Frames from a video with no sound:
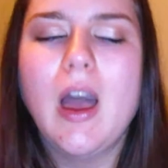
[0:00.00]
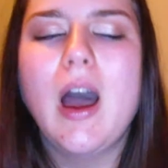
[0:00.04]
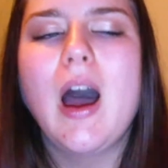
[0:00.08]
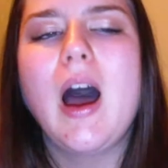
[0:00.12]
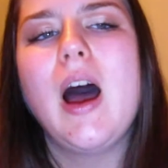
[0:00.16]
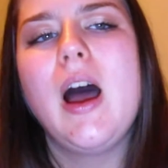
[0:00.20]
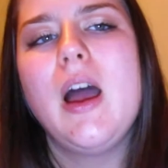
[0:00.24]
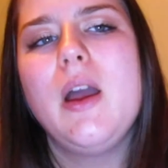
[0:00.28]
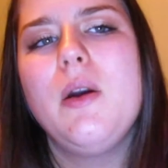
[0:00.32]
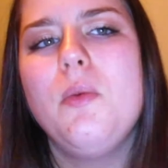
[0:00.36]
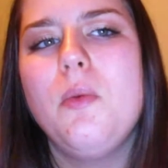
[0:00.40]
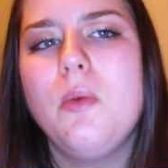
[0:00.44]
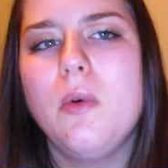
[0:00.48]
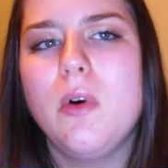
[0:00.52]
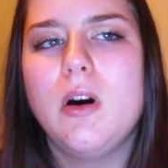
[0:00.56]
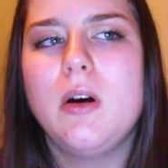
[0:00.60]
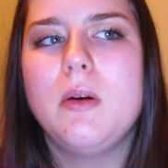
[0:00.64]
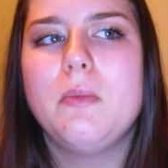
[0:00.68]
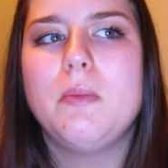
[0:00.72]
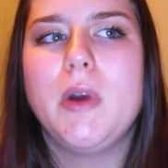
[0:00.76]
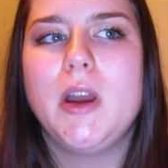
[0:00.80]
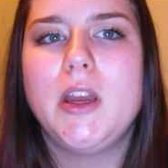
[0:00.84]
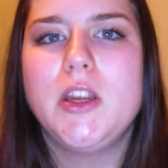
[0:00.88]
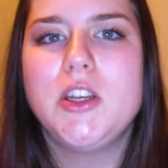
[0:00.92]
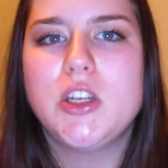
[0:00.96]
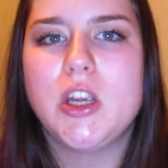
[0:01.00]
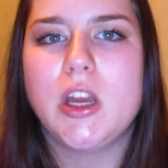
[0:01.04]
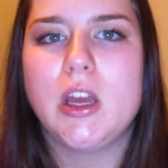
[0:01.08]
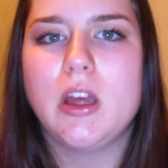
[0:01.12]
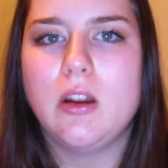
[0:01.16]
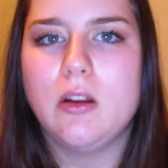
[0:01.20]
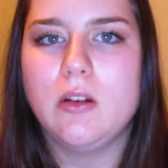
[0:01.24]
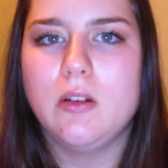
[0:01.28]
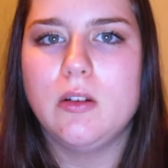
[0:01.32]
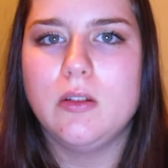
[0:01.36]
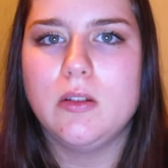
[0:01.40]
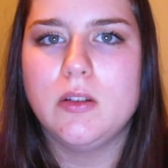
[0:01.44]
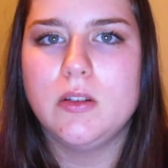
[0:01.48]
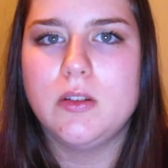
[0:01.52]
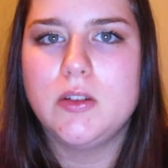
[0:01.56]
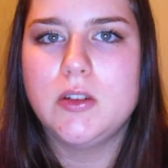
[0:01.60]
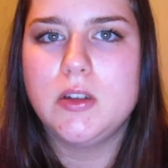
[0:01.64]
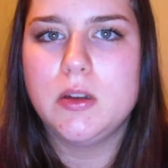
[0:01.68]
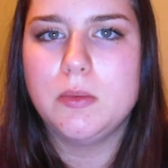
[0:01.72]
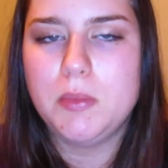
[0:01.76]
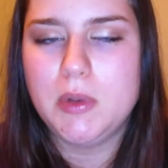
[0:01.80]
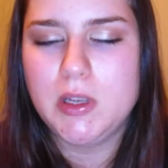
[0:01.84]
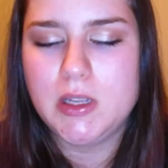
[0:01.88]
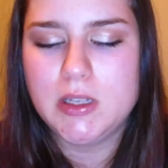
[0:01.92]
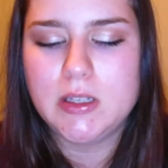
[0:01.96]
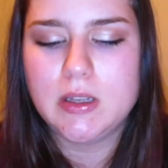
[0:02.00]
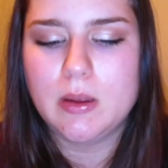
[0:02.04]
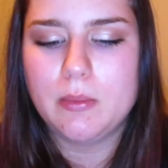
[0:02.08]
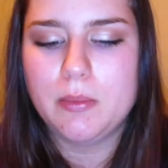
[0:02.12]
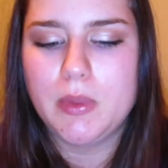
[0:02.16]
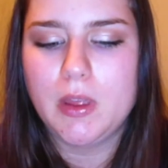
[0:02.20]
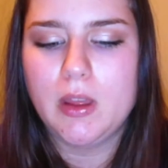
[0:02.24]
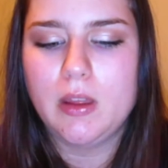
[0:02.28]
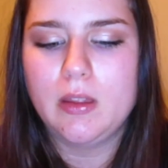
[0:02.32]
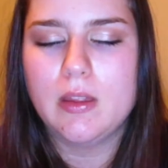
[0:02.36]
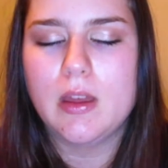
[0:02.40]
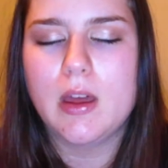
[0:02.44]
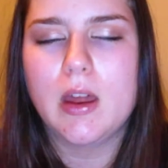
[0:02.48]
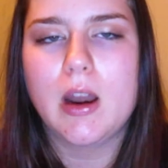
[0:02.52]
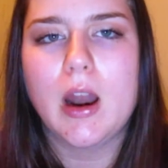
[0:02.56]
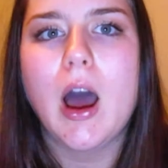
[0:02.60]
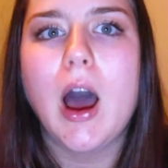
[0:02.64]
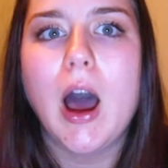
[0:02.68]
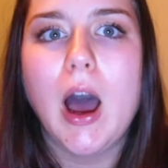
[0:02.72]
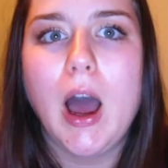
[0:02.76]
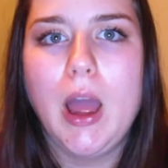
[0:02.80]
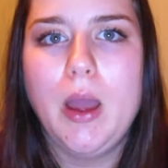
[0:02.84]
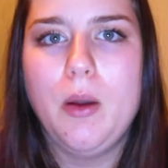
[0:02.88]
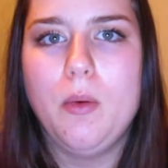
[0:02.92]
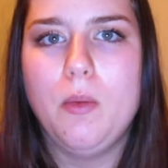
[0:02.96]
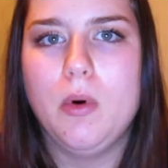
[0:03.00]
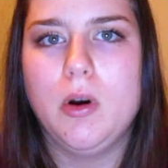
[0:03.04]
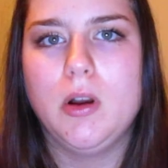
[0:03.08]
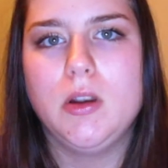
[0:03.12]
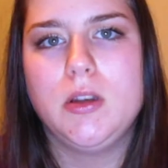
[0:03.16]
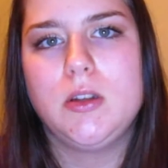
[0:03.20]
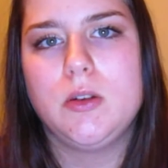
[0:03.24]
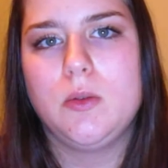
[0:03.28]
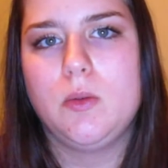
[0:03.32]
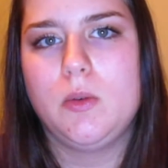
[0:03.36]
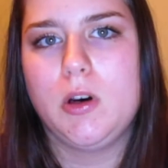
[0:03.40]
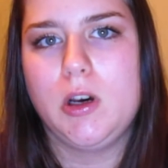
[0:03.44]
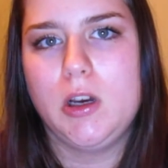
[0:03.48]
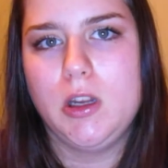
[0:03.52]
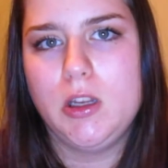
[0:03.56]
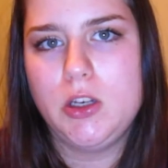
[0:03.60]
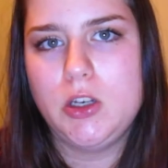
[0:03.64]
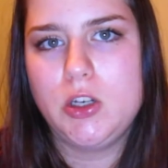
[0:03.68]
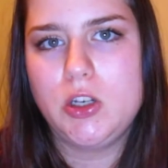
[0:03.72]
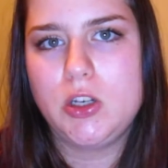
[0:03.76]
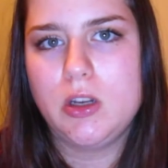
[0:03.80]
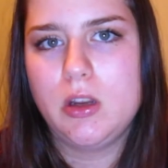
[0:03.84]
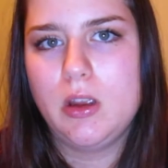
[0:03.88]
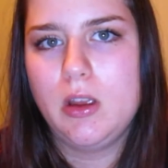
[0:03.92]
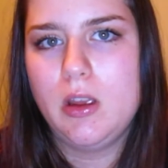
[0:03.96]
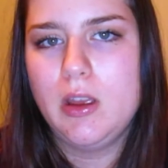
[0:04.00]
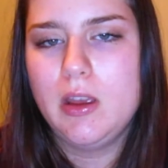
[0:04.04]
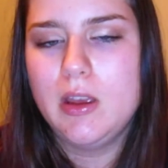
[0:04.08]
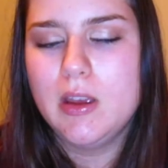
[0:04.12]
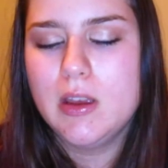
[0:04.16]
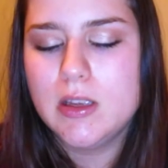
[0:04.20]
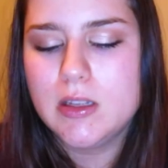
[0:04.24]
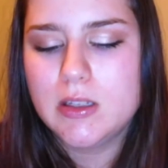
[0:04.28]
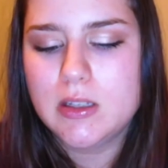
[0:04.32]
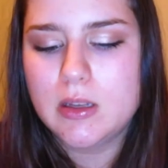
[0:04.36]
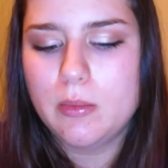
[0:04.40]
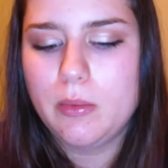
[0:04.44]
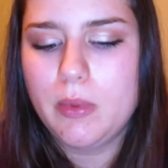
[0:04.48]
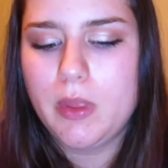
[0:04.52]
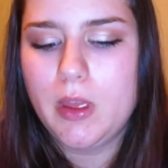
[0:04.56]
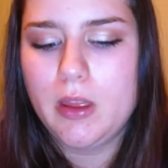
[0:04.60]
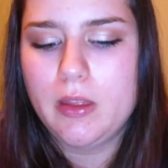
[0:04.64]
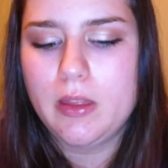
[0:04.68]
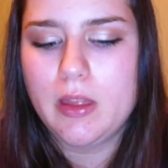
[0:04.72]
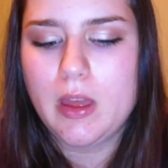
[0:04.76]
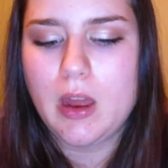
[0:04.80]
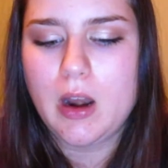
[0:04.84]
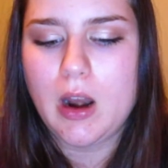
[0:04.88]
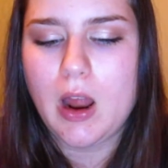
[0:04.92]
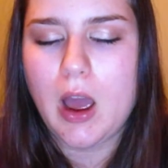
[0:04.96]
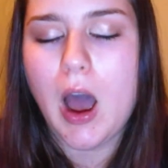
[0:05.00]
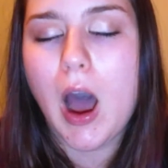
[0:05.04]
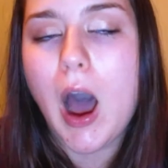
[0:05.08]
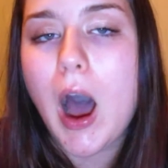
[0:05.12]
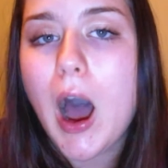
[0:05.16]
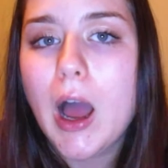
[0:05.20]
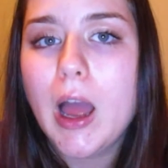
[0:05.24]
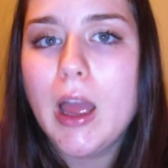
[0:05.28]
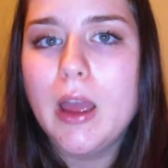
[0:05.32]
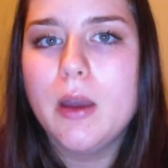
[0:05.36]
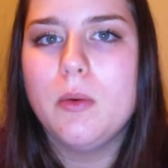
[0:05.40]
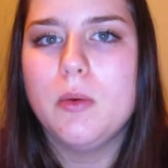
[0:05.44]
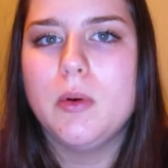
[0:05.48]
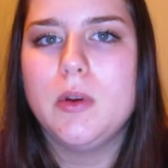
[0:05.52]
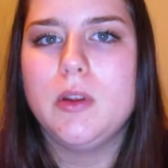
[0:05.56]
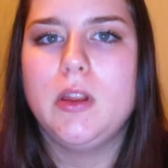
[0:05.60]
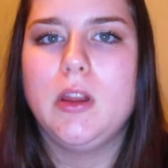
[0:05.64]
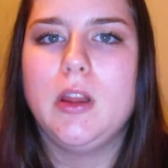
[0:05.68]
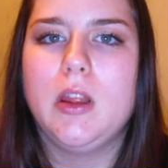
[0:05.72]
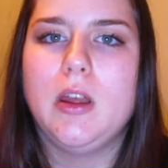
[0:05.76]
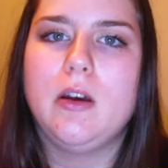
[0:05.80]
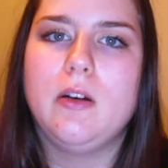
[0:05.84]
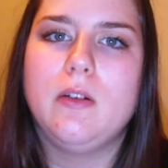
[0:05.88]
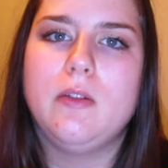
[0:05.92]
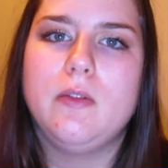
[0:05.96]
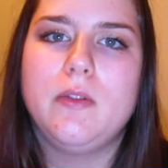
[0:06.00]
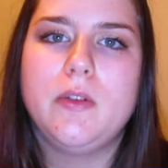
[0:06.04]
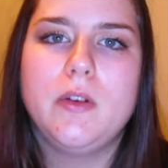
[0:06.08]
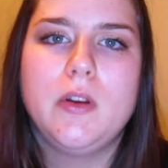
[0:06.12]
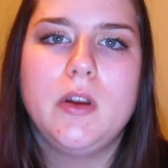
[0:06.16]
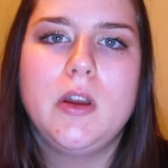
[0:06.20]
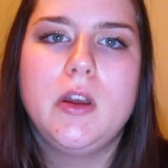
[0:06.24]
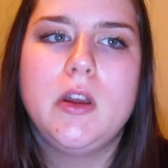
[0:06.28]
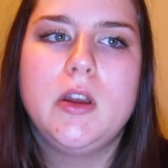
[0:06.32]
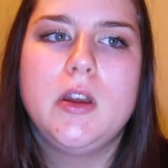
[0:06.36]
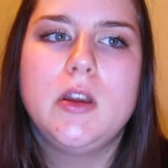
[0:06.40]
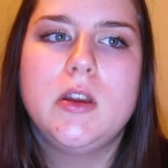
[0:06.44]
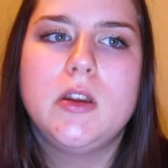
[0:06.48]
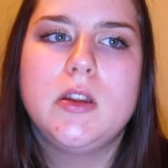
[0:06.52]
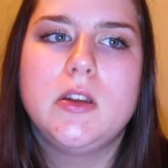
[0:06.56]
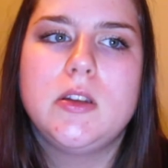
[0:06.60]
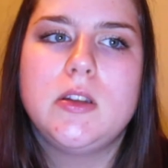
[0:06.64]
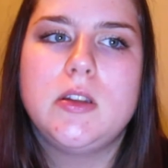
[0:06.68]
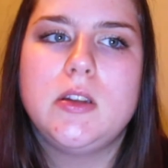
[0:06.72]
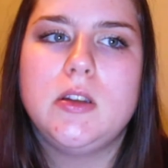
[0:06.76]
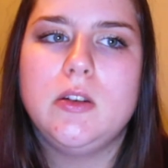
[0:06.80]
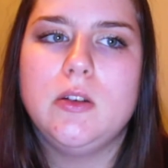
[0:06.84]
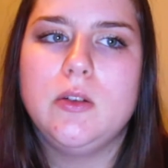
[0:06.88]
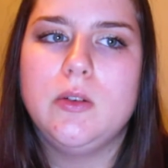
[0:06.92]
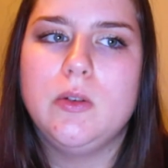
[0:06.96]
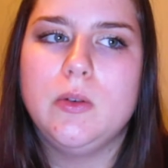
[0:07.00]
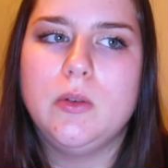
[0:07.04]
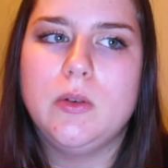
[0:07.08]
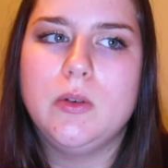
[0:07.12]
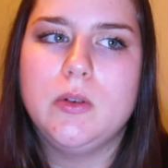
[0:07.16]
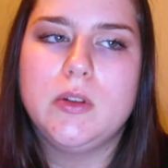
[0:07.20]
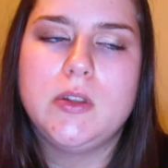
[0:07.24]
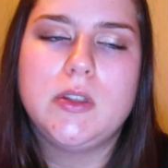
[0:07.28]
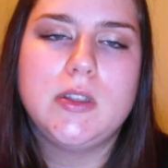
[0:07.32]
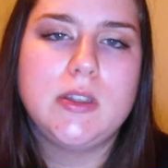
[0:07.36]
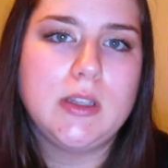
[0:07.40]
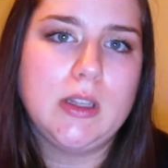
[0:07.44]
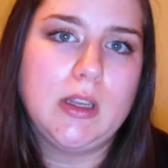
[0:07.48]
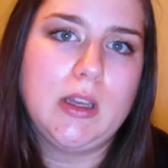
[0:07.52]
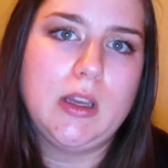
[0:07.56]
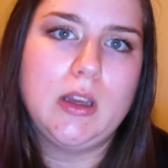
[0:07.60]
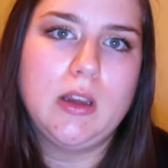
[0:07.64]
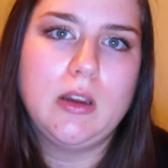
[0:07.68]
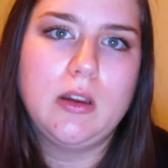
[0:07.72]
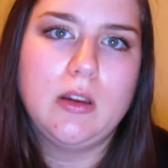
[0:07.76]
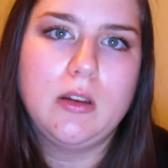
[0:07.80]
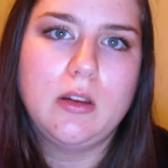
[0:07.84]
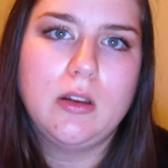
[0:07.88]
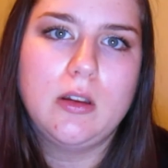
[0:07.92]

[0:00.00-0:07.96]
I want my channel to be something that I want to watch, something that I would love to see.